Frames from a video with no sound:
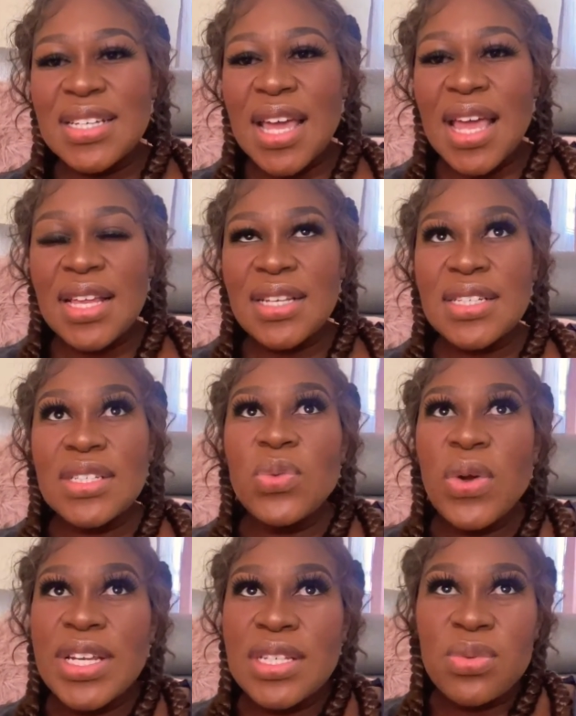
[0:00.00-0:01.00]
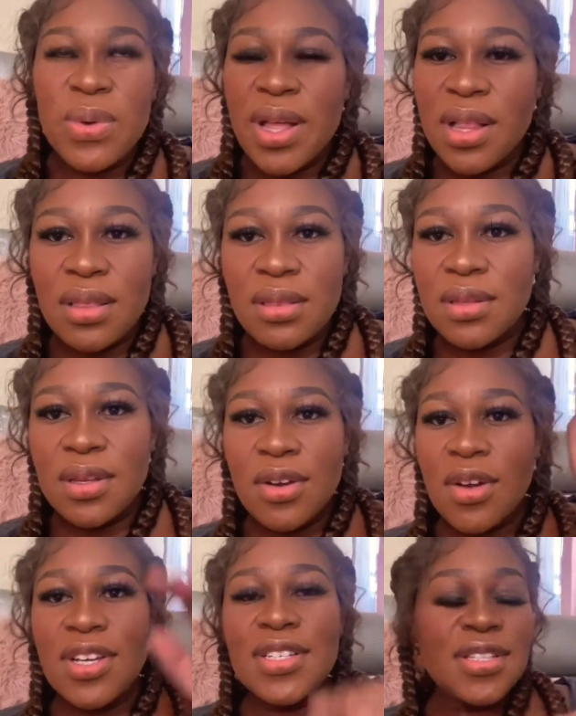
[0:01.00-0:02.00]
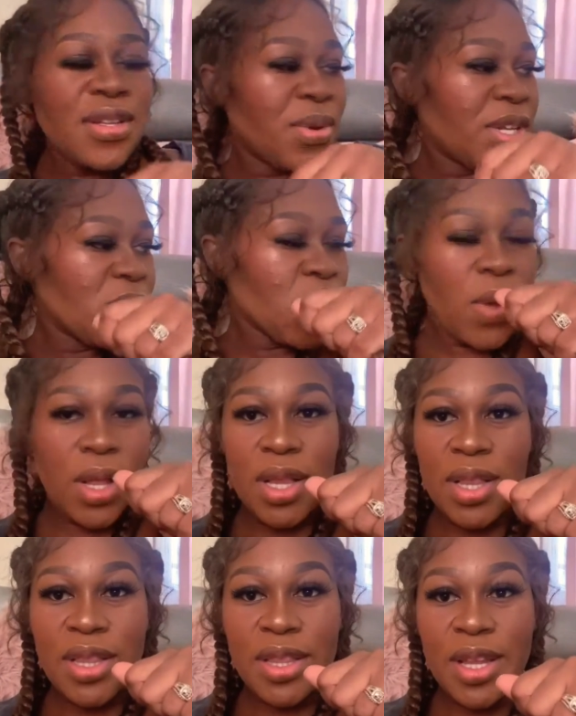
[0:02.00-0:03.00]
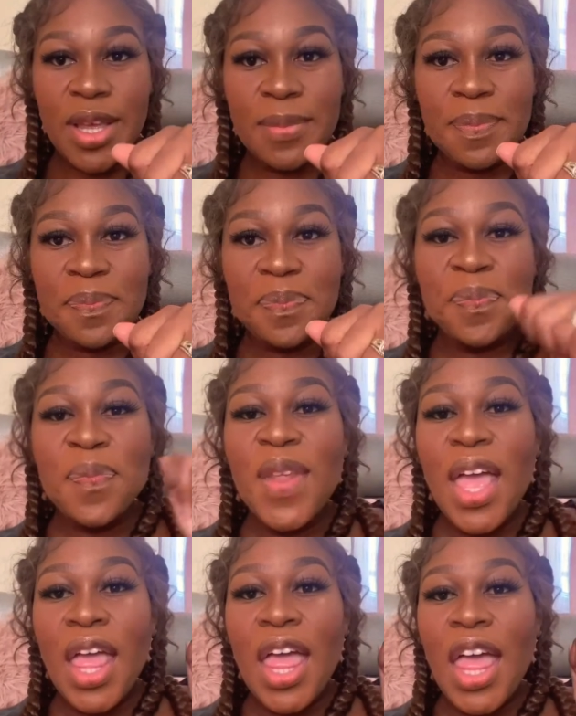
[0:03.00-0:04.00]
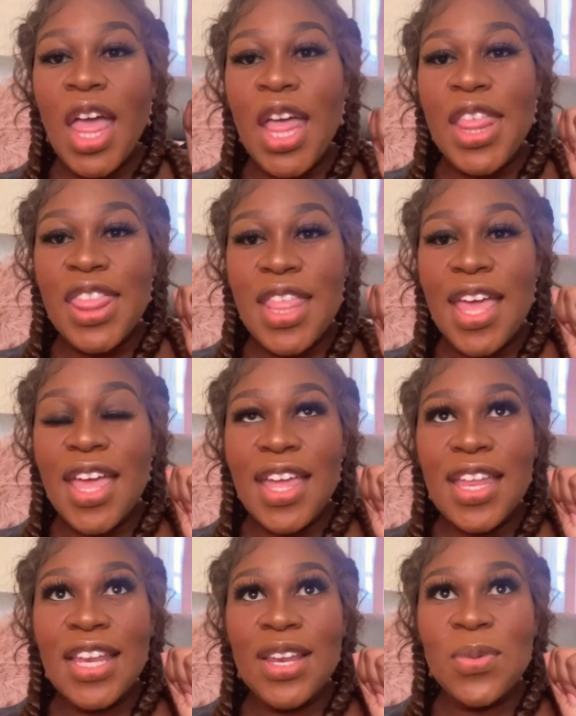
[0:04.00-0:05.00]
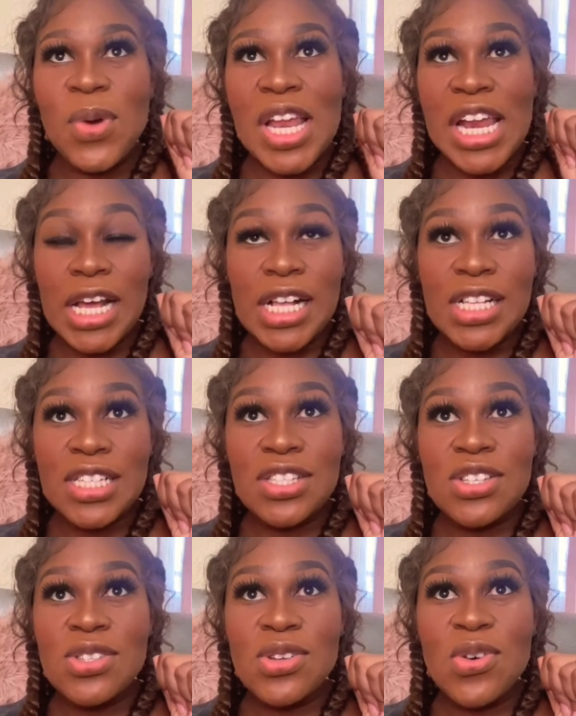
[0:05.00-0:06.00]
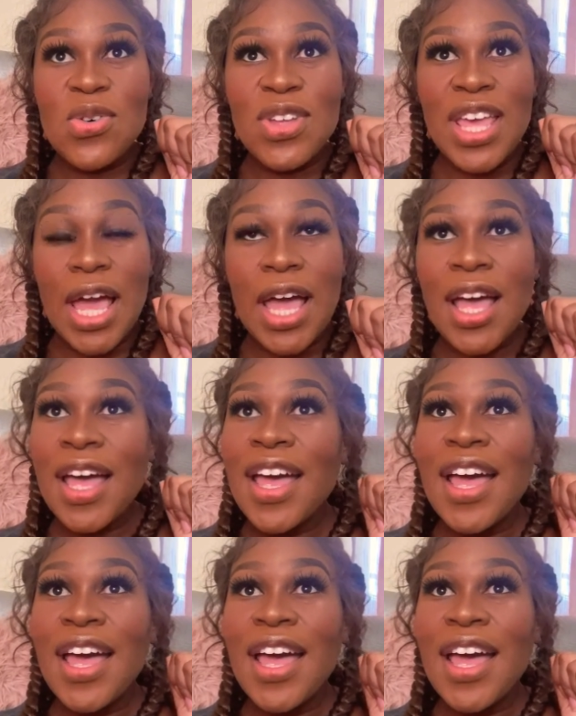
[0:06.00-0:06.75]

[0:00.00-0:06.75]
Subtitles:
and it went well. It honestly went well, né? And then what else? So yeah,